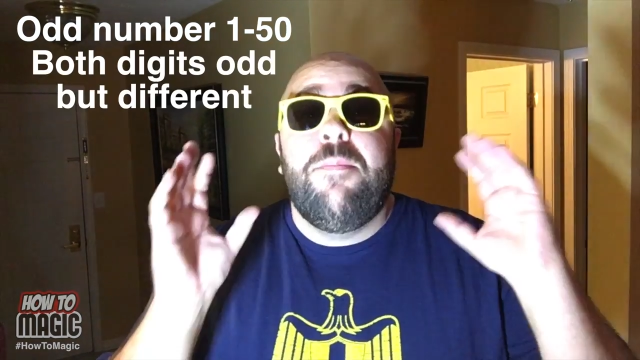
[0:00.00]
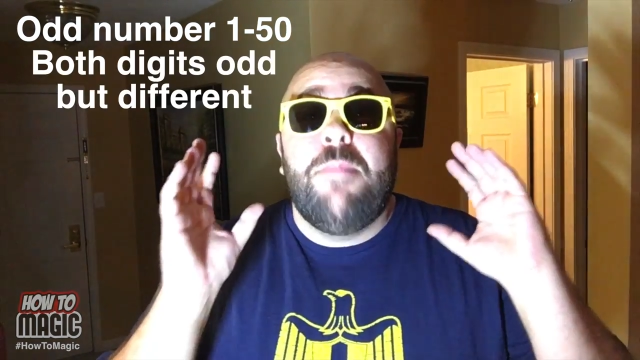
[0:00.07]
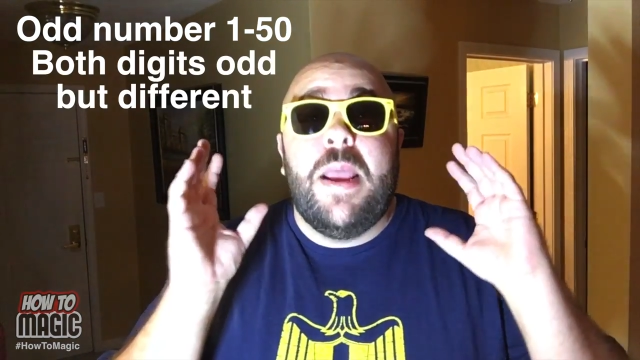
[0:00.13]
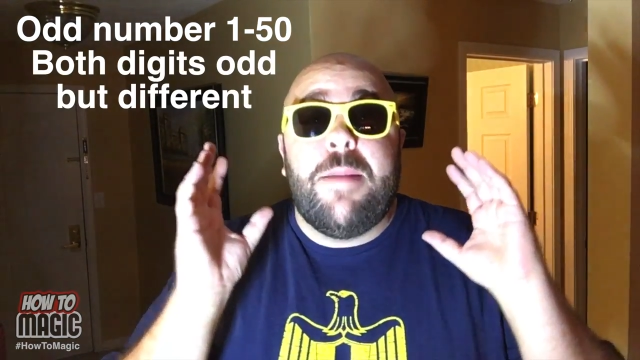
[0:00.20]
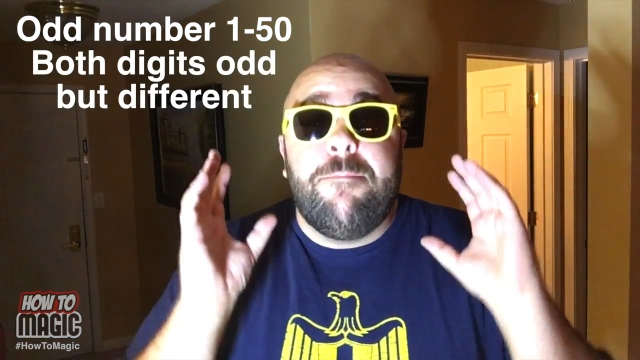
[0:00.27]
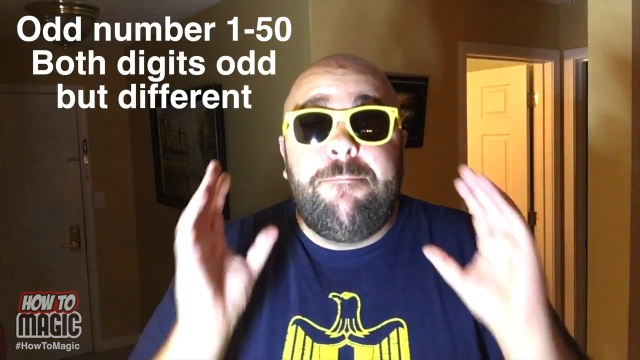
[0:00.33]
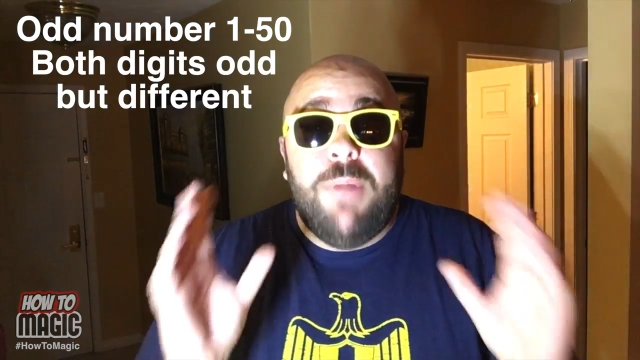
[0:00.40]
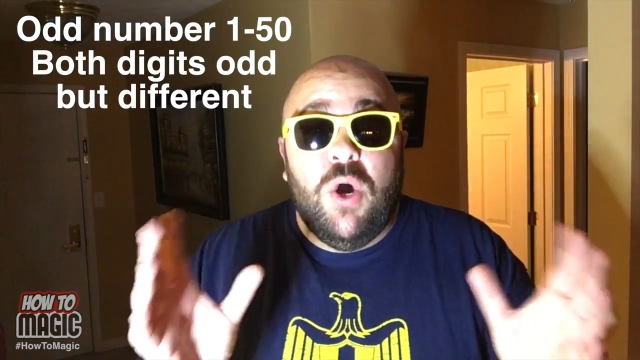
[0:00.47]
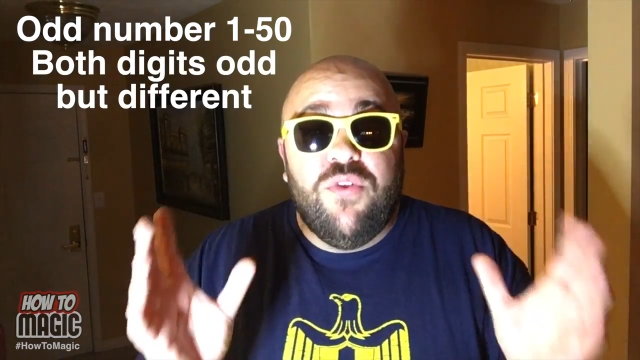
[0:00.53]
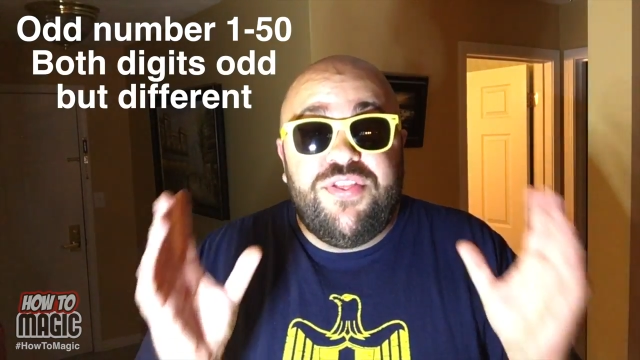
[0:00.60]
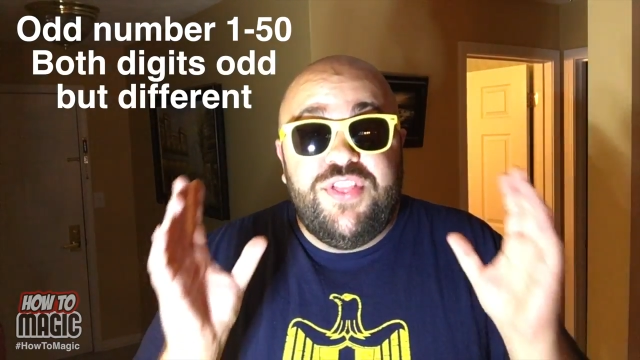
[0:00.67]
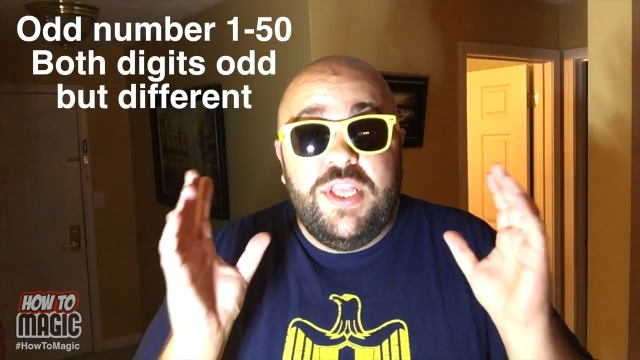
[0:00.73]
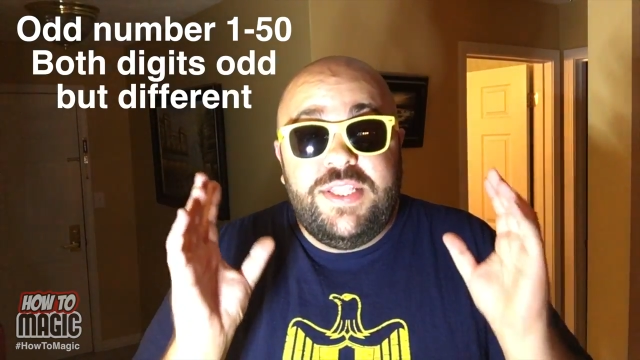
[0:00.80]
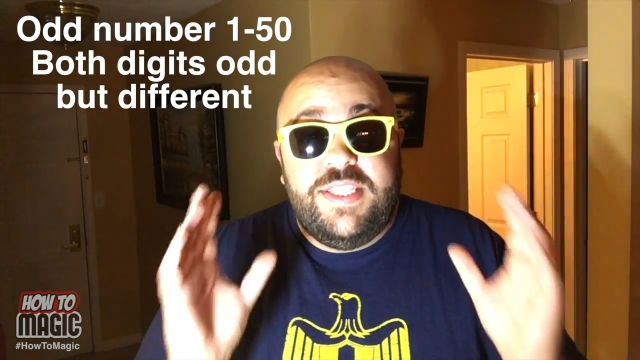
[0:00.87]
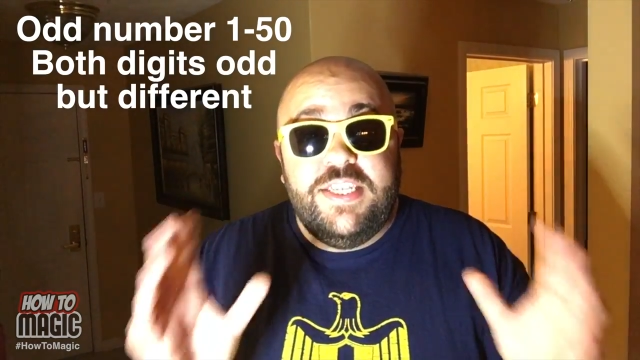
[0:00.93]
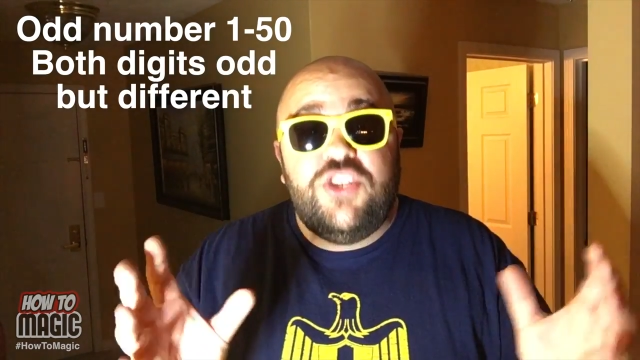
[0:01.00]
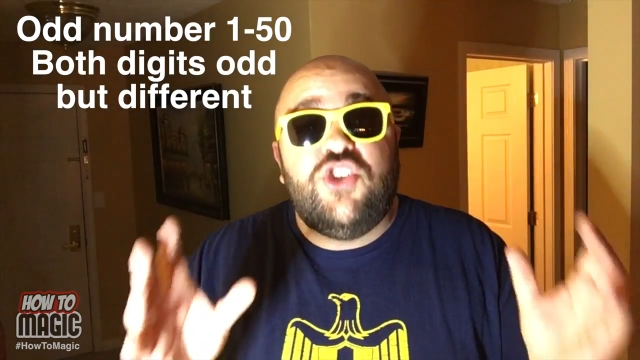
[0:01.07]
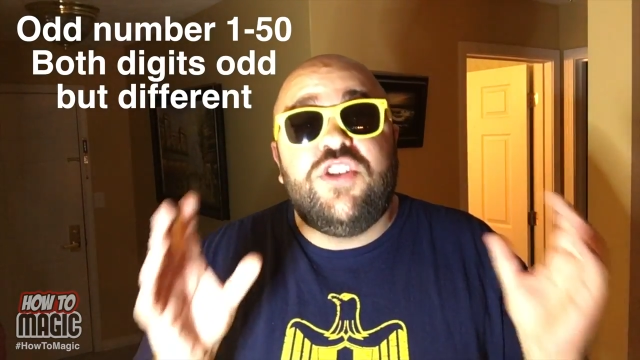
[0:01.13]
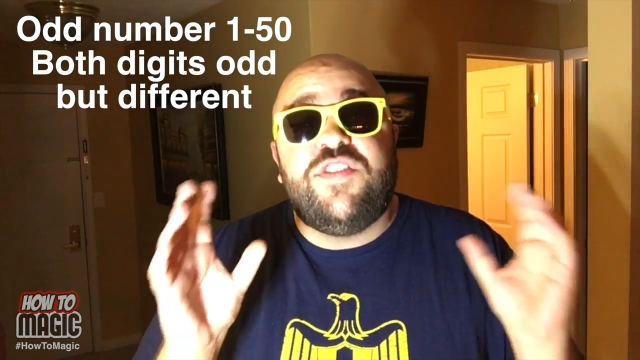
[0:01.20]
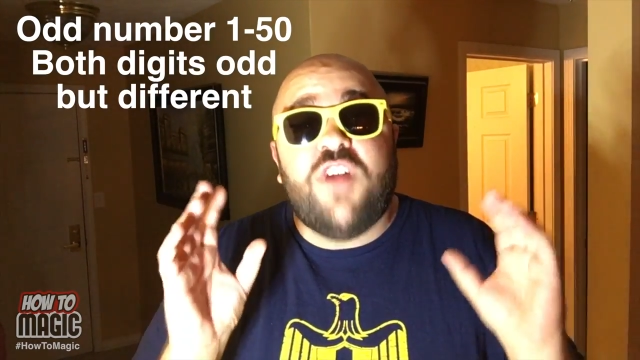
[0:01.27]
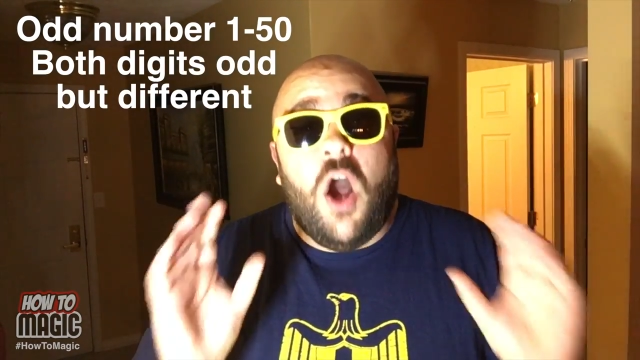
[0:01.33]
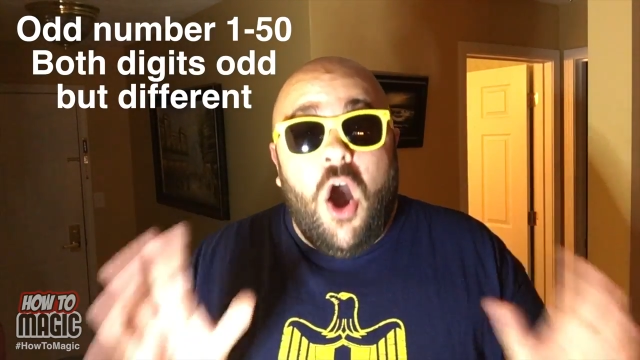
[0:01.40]
and make both the
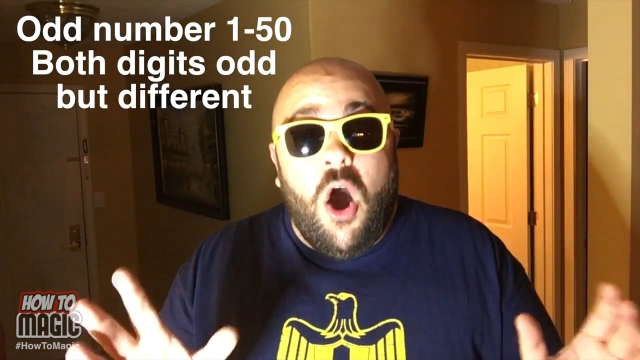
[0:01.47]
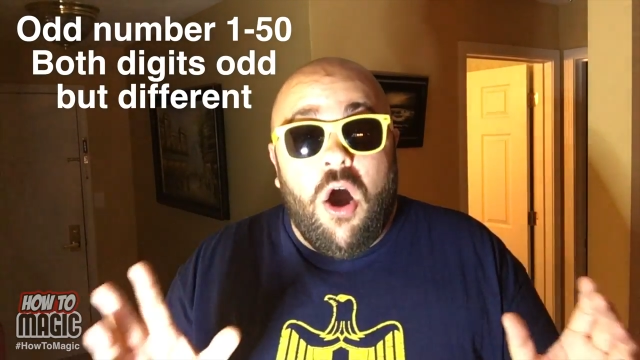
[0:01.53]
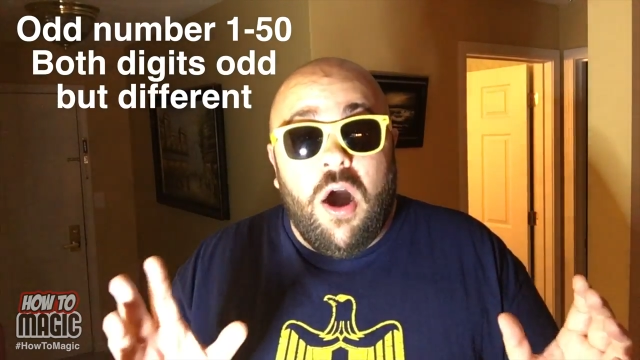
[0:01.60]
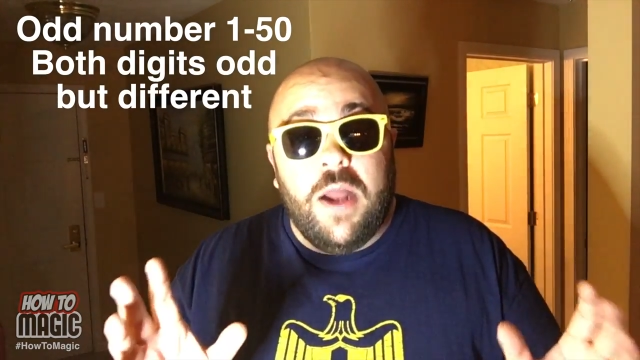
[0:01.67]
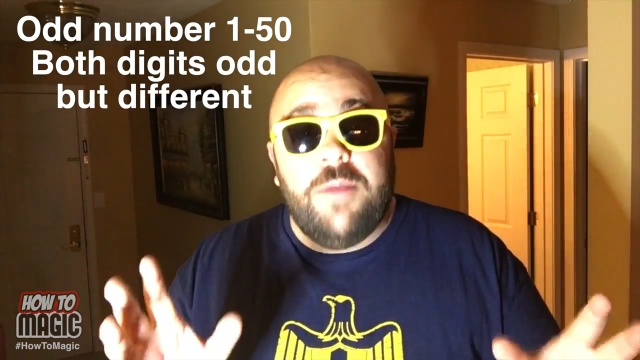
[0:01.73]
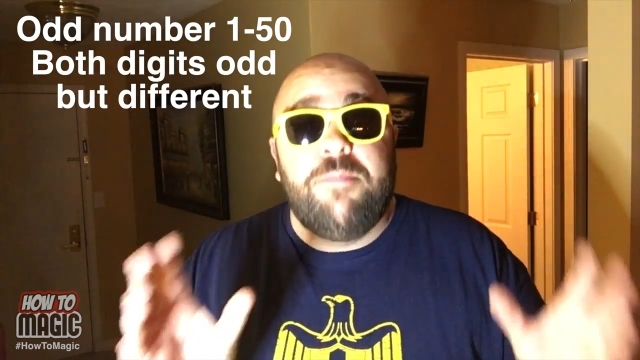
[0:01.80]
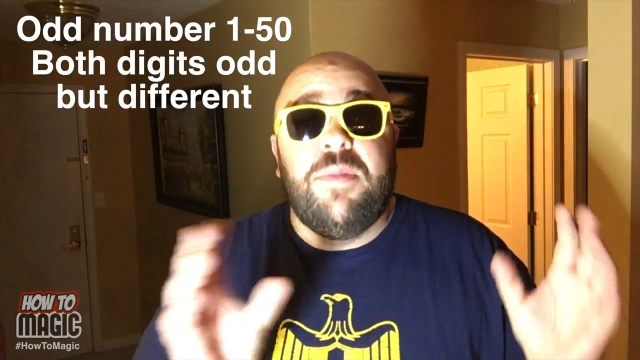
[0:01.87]
digits odd,